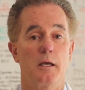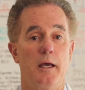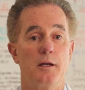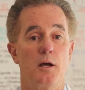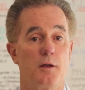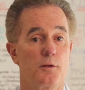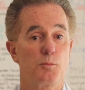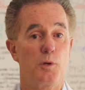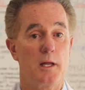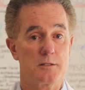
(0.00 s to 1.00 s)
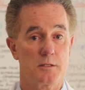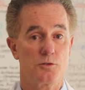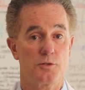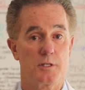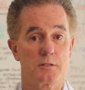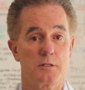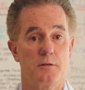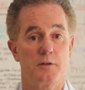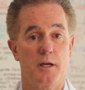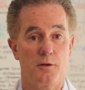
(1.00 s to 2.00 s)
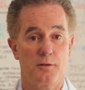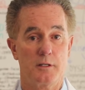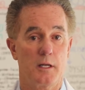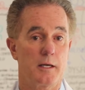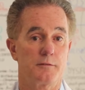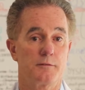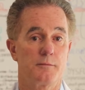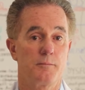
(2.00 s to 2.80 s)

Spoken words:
and other pleasantries of a healthy life.